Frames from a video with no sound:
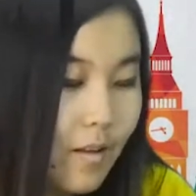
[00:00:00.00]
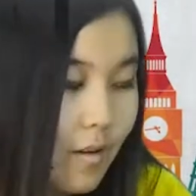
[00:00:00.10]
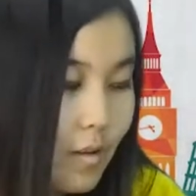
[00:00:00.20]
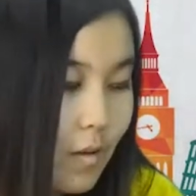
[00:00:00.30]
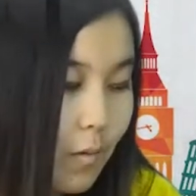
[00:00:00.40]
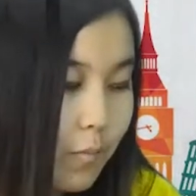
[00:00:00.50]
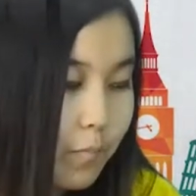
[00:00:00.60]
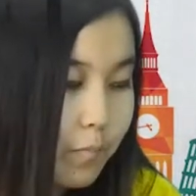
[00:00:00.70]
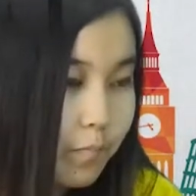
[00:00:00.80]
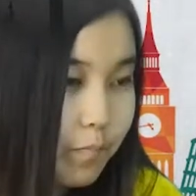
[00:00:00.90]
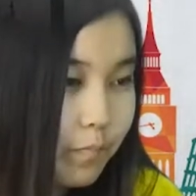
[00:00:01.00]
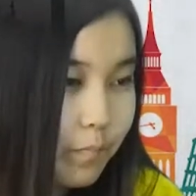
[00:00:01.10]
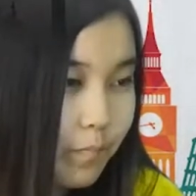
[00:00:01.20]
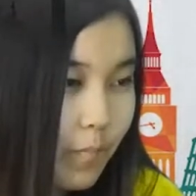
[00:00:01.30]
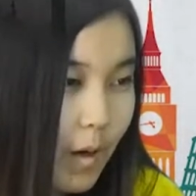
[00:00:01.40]
So,
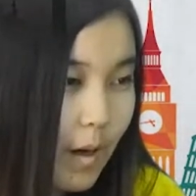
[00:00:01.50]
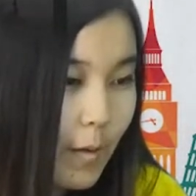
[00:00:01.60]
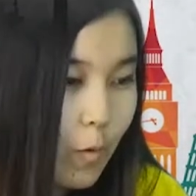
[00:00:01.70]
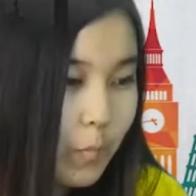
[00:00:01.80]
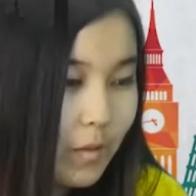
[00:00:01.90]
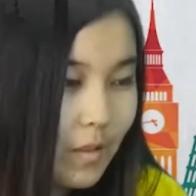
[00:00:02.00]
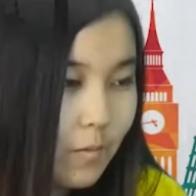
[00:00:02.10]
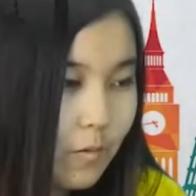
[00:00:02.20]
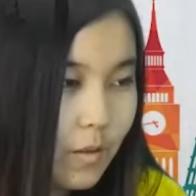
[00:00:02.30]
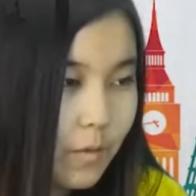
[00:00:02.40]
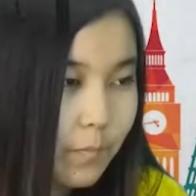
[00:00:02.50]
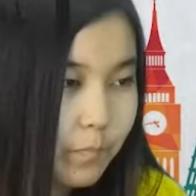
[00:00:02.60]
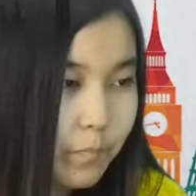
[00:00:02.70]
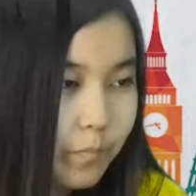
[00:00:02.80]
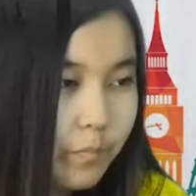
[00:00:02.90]
I hope this was
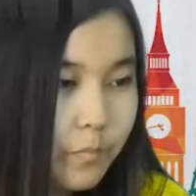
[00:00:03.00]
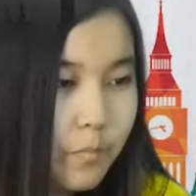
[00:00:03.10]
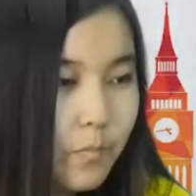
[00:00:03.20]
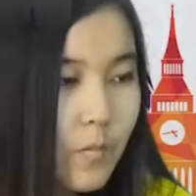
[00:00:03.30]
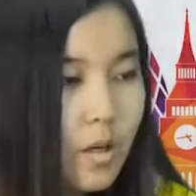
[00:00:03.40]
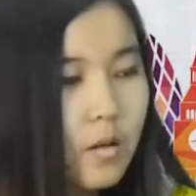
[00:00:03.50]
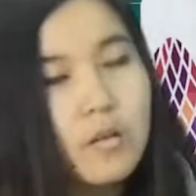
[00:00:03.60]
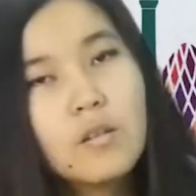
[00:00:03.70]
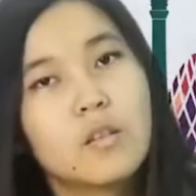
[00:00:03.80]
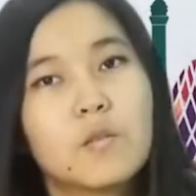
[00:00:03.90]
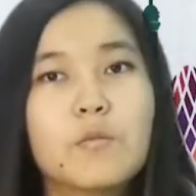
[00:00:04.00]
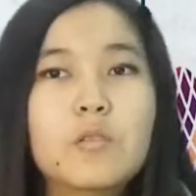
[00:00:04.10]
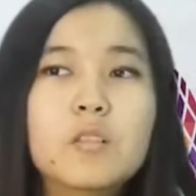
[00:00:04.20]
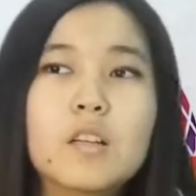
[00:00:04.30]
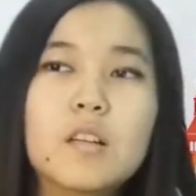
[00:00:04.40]

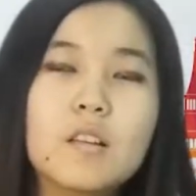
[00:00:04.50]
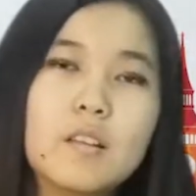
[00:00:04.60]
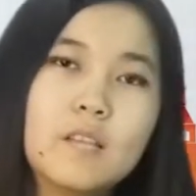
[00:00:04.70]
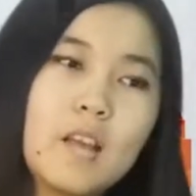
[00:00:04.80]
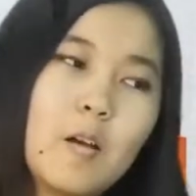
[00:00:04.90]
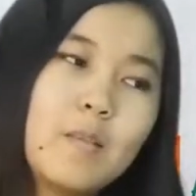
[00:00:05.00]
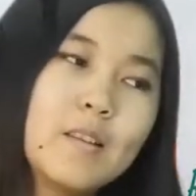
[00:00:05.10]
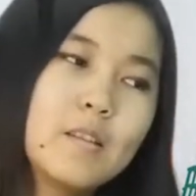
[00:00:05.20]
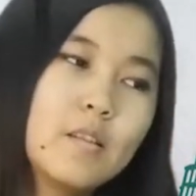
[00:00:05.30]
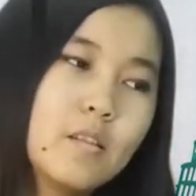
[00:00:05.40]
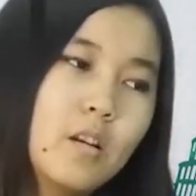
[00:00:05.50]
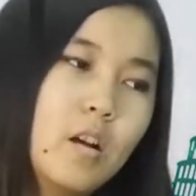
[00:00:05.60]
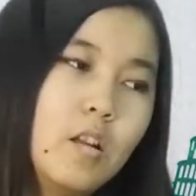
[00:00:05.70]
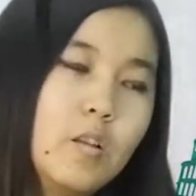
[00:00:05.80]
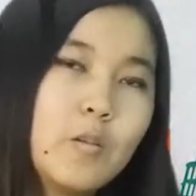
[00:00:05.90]
useful. Now let's
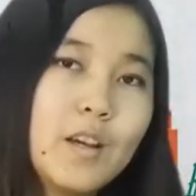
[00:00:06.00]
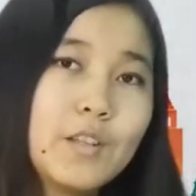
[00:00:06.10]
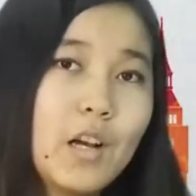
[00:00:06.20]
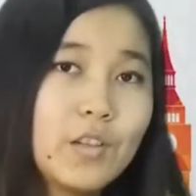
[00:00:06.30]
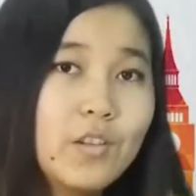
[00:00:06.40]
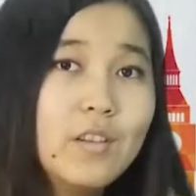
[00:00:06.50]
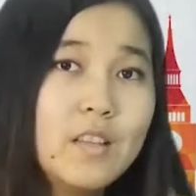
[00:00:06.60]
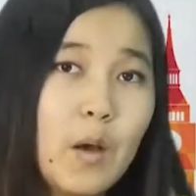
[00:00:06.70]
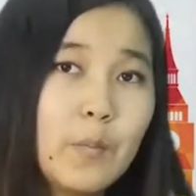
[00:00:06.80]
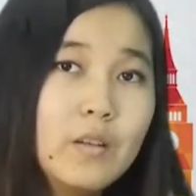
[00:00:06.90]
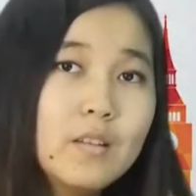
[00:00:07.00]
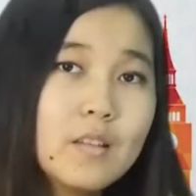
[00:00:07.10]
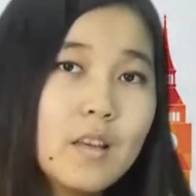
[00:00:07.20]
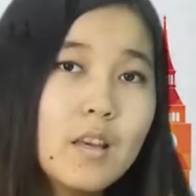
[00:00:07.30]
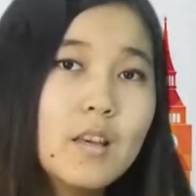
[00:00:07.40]
look at other
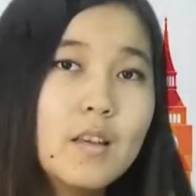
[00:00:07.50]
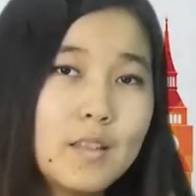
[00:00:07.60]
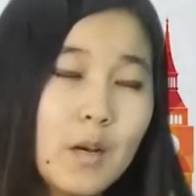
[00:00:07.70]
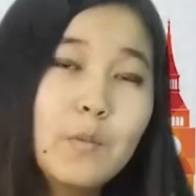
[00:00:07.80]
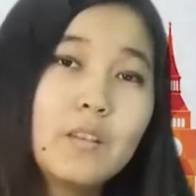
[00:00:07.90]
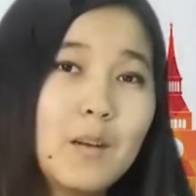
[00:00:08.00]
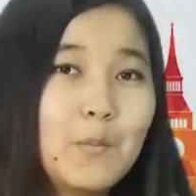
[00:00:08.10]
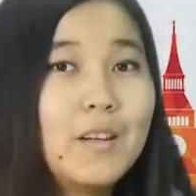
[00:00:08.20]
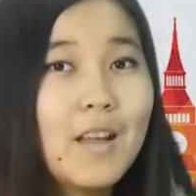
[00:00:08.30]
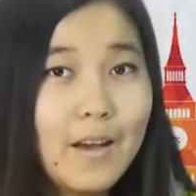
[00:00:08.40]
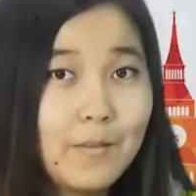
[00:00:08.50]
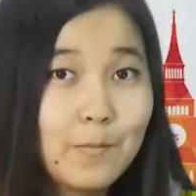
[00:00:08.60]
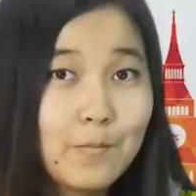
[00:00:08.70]
examples. Example number 9.